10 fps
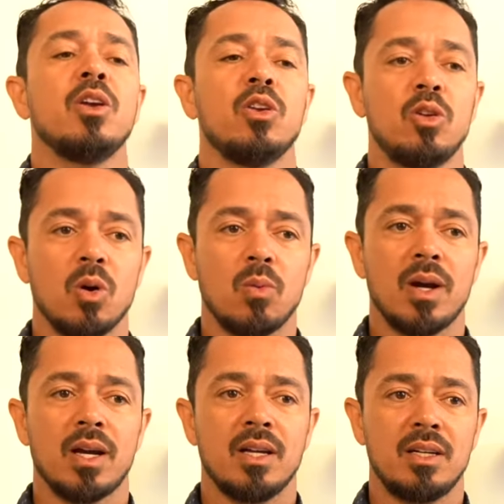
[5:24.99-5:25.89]
You don't
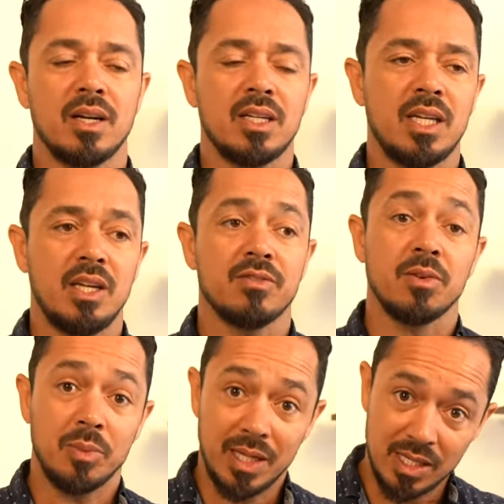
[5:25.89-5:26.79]
want to conduct heat
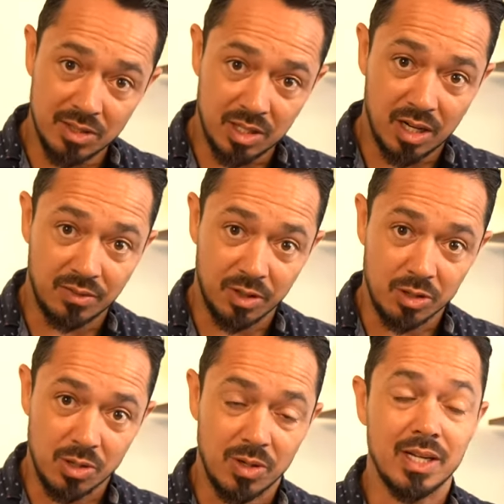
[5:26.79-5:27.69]
from the inside of your
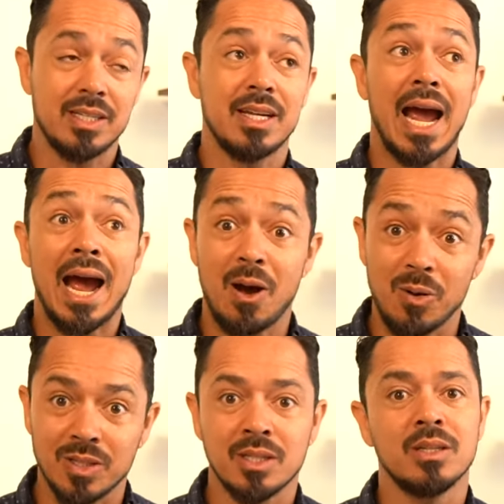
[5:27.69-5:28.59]
unit to
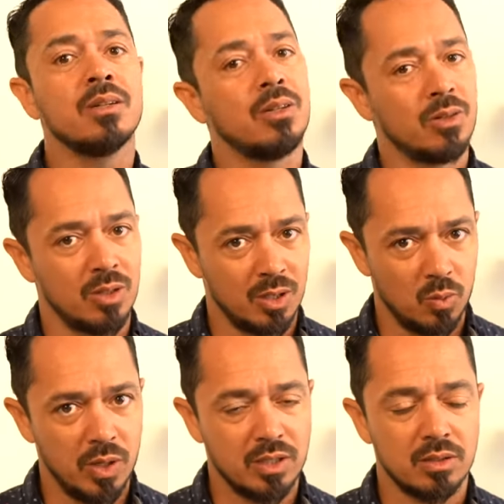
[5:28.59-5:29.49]
out during the
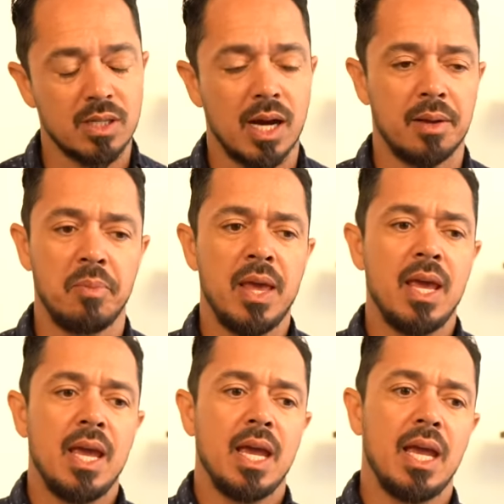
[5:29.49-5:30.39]
winter time.
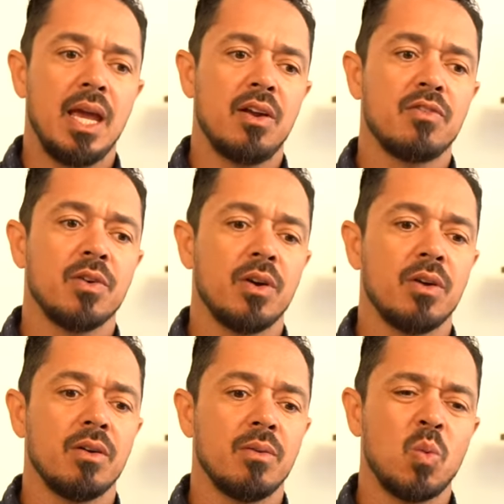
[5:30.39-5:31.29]
And
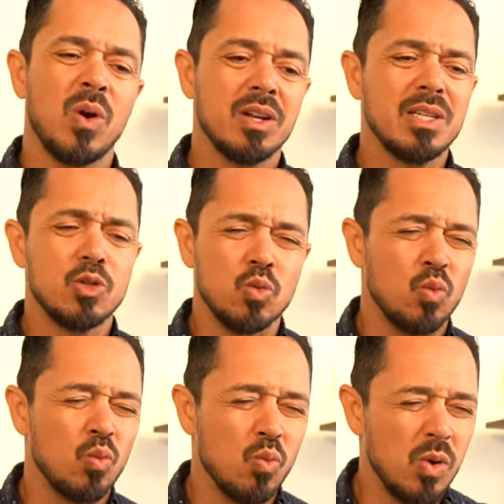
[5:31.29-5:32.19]
for where this is
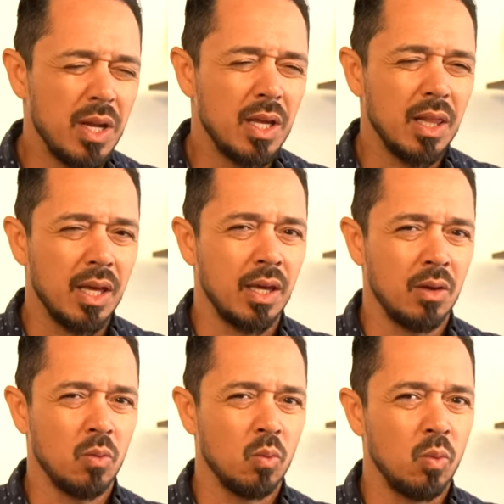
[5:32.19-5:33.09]
really,
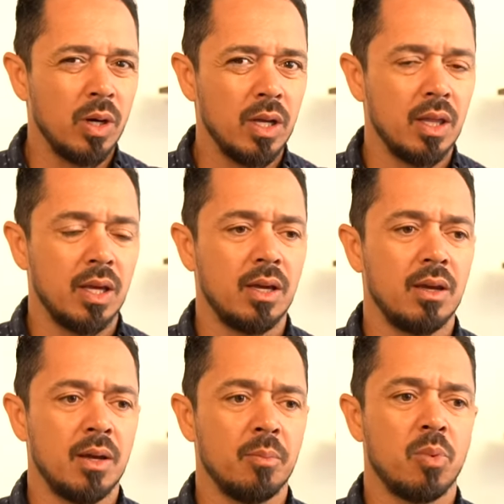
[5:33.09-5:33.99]
really
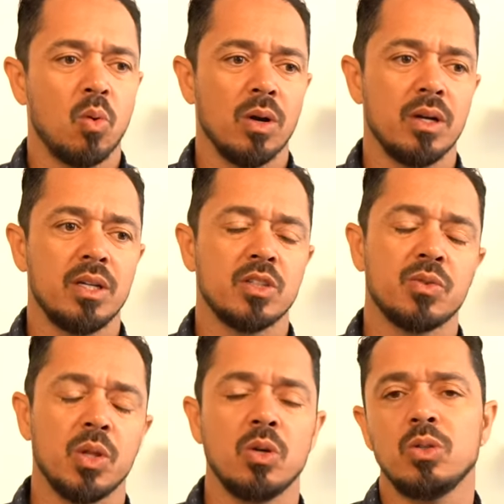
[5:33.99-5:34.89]
important is
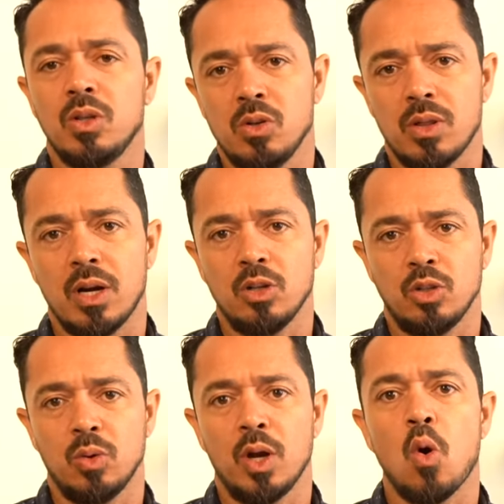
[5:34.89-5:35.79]
for those of you that are
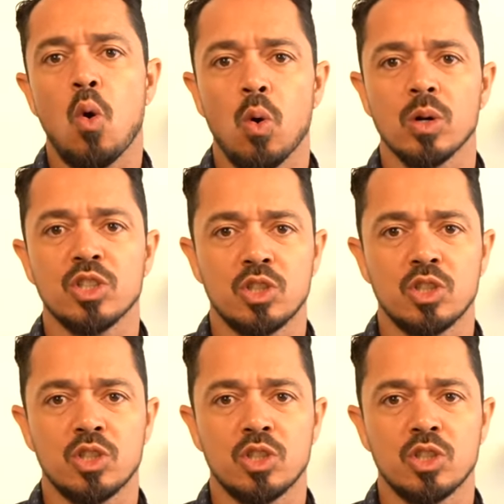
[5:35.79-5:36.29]
doing horse